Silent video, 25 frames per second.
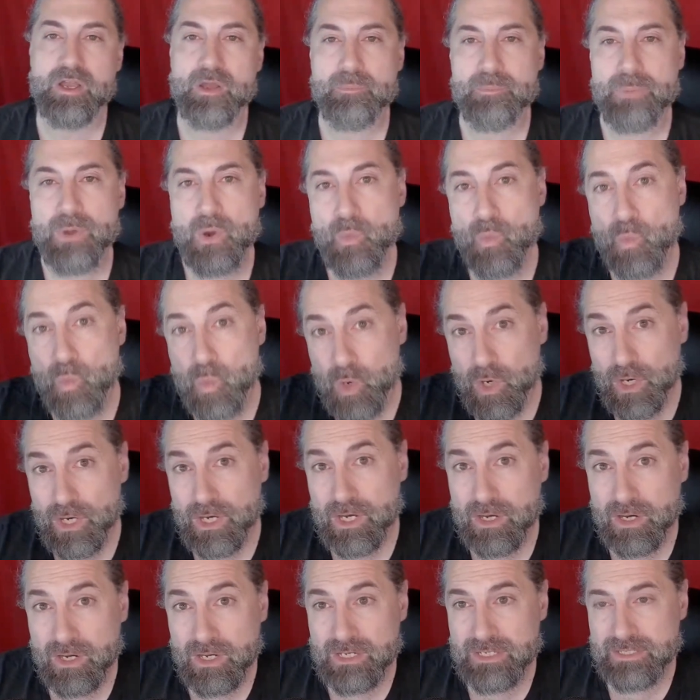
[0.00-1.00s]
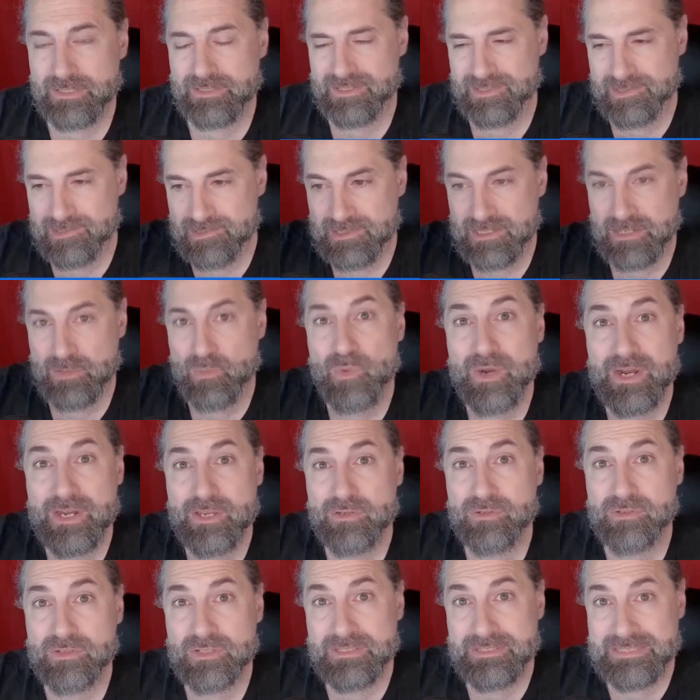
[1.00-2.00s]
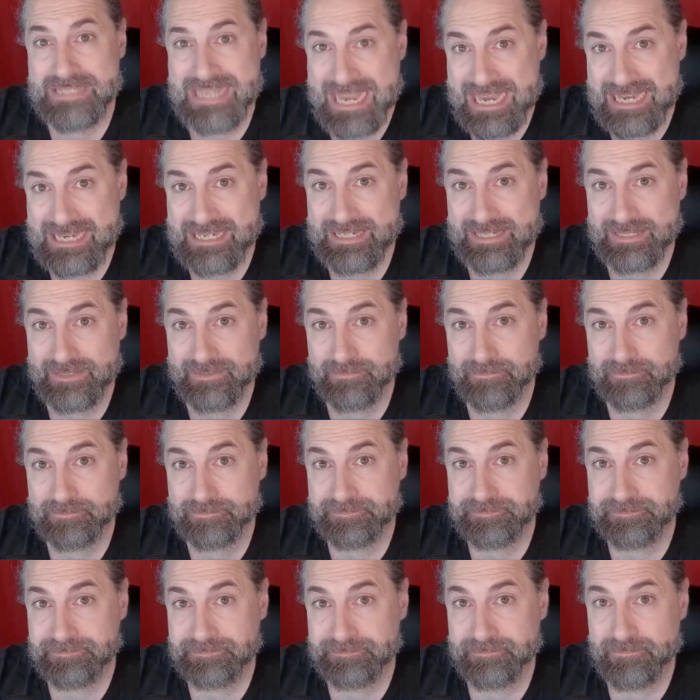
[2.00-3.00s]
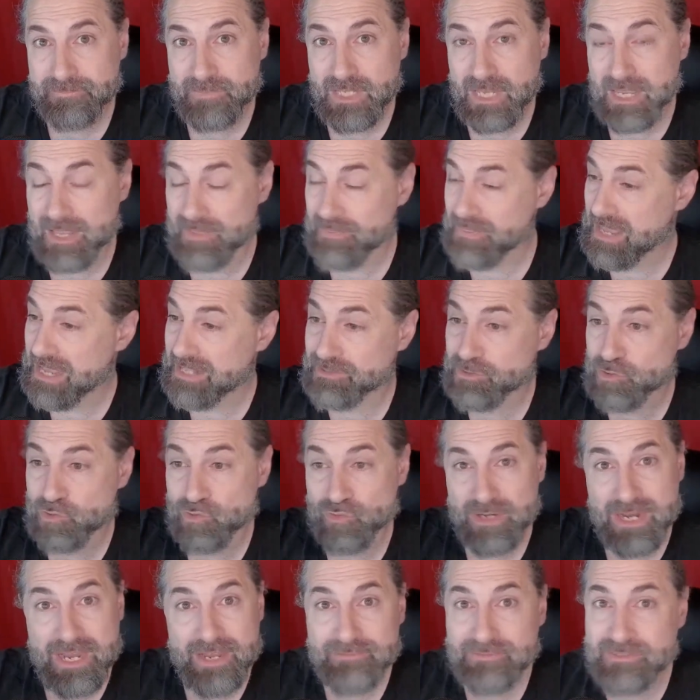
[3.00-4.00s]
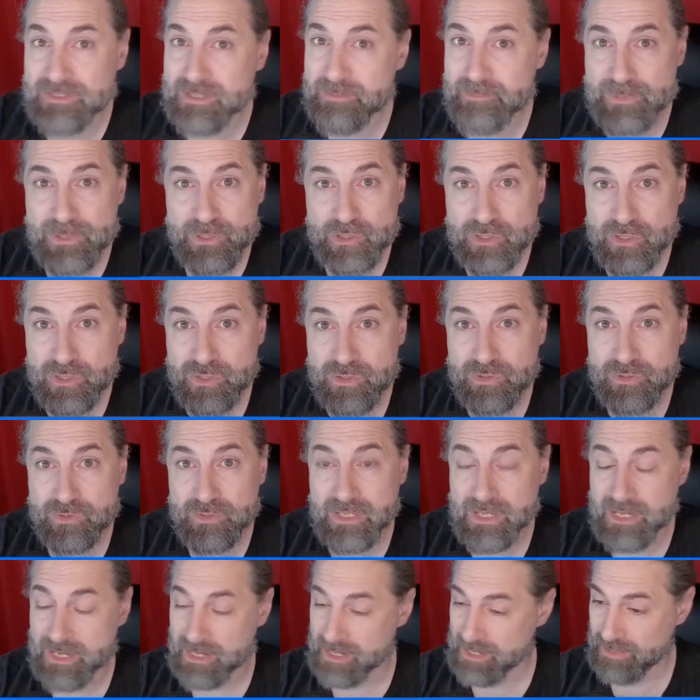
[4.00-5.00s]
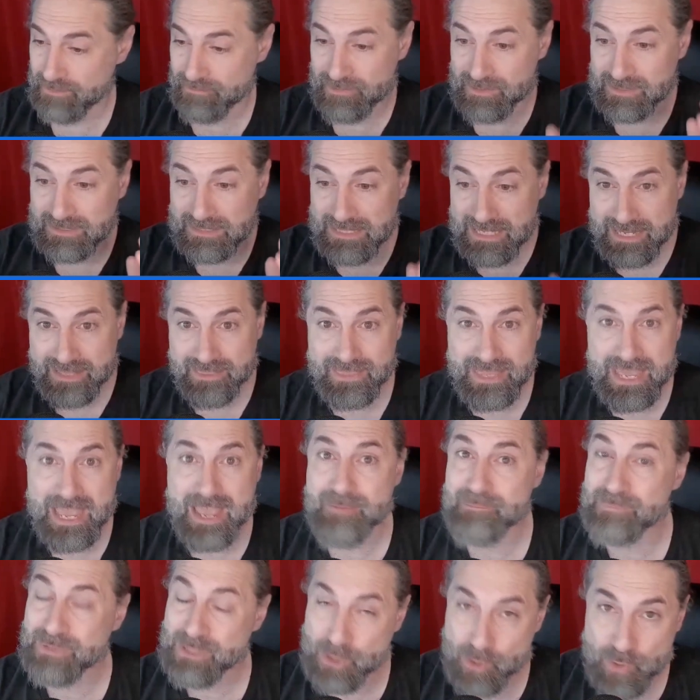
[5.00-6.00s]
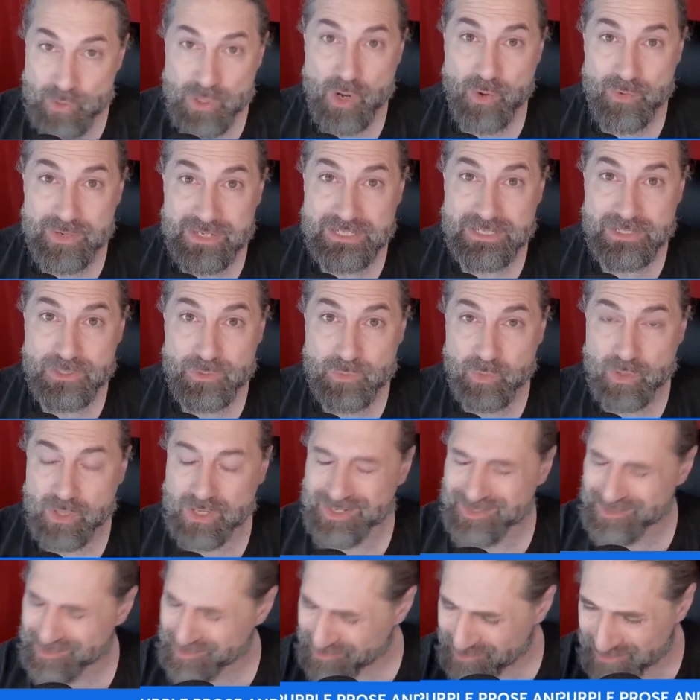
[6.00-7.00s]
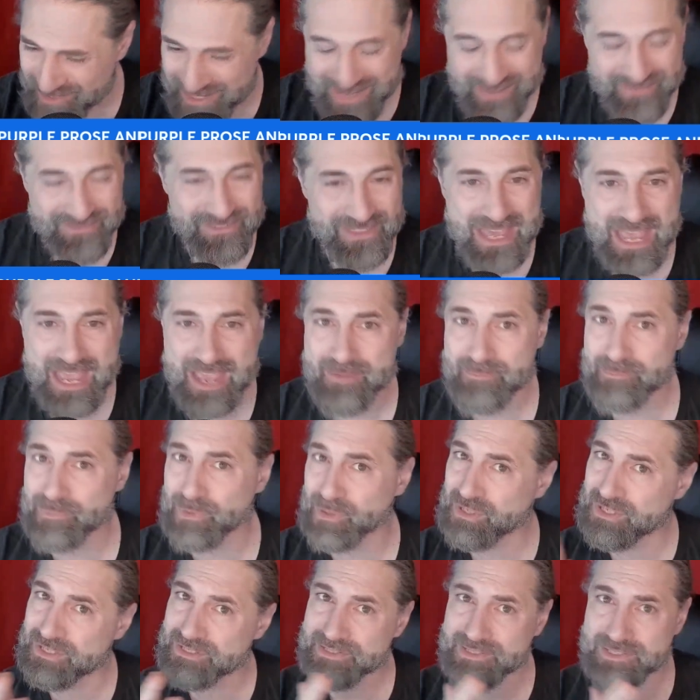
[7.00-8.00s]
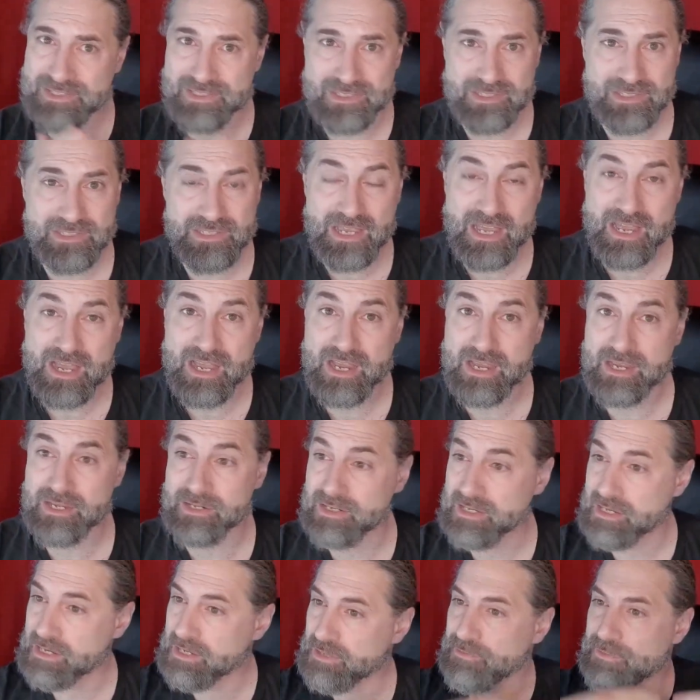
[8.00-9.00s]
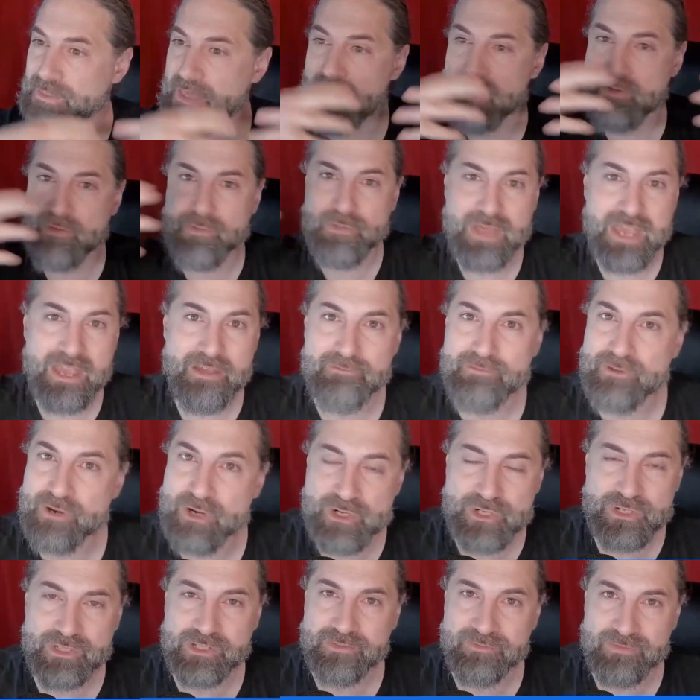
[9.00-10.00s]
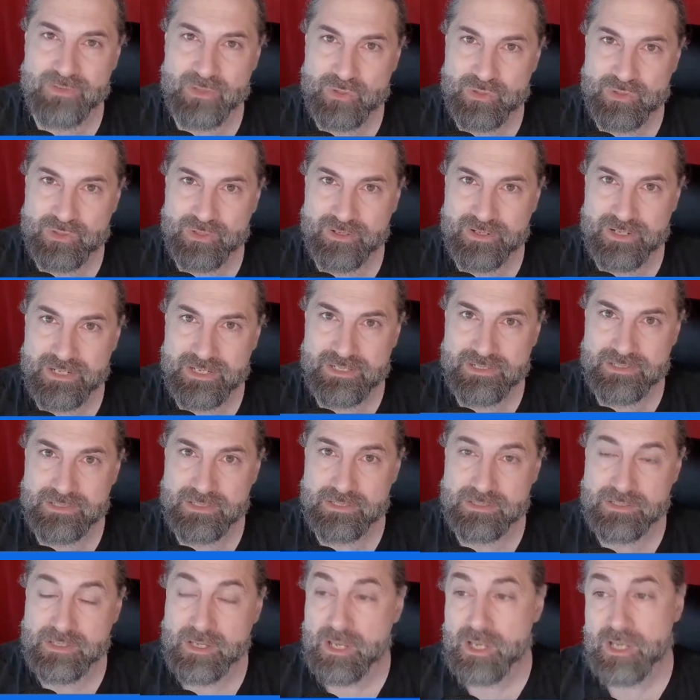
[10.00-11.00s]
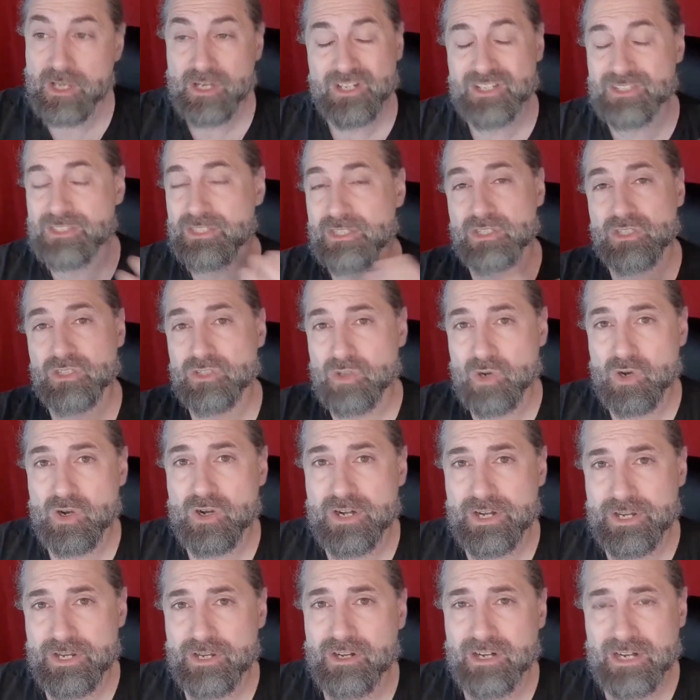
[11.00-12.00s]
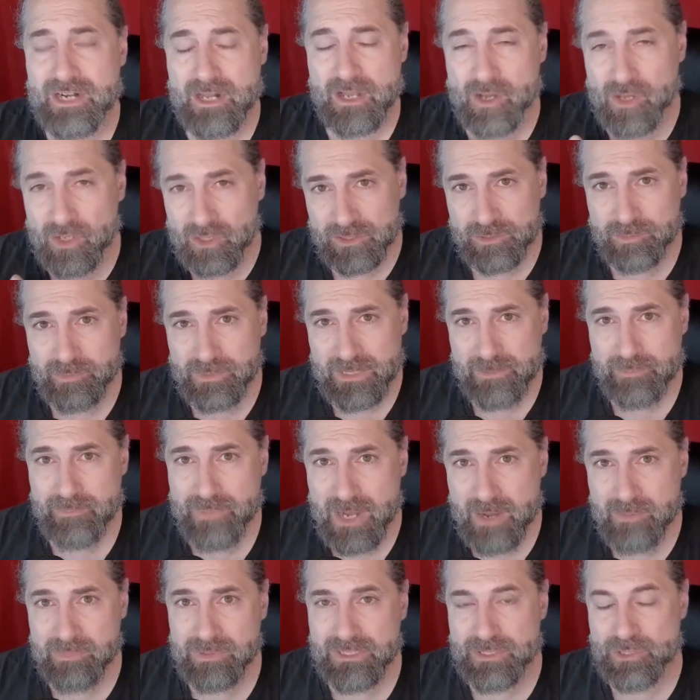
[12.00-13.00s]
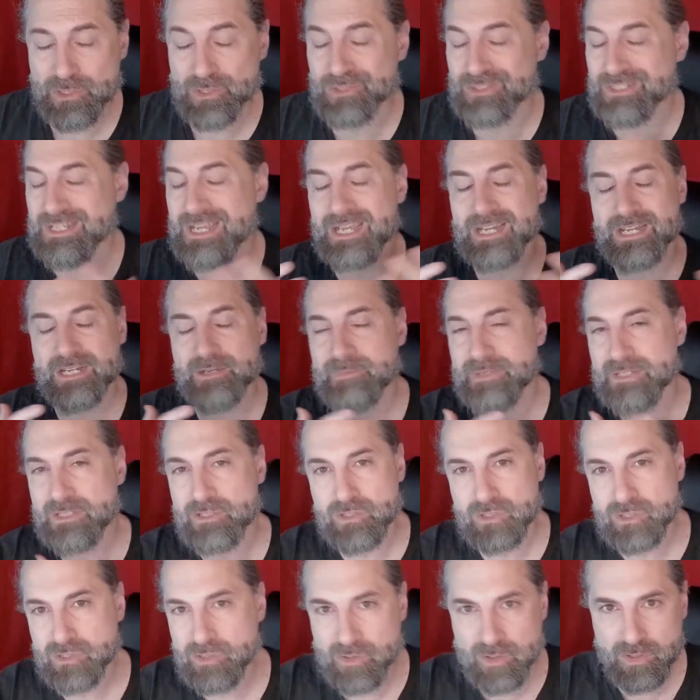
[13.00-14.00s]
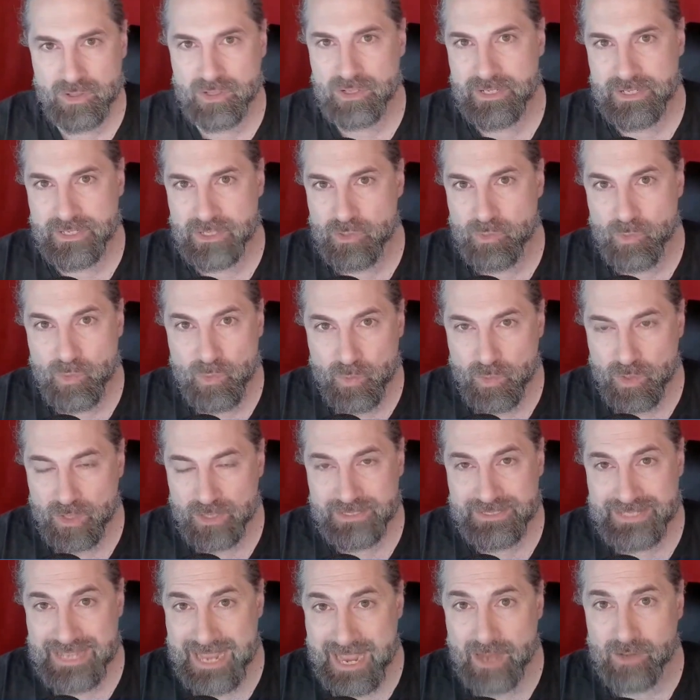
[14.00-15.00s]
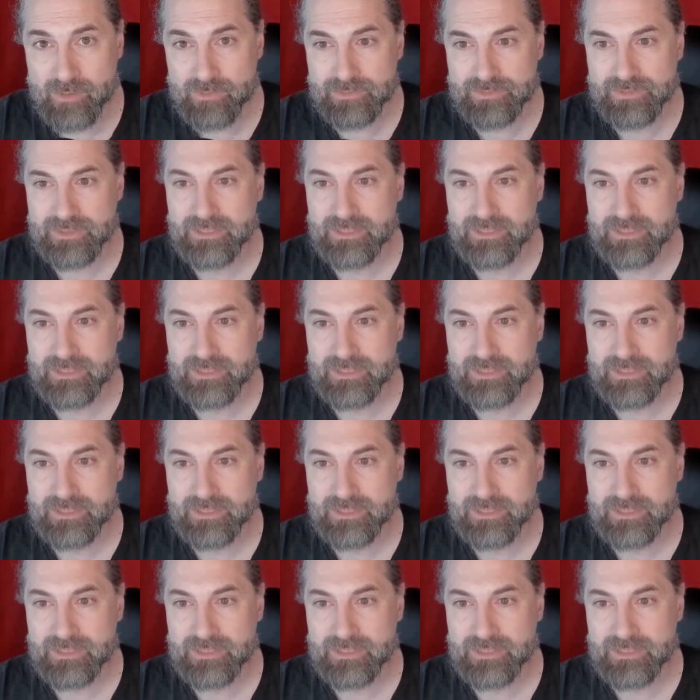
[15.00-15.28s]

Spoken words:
But work on it to see where you can take it. And that's draft number 2. And if you like that, but you know it needs work, save that and put it to the side. Now that version of your story exists. Because the story you're going to ultimately publish is not going to be the story you worked out.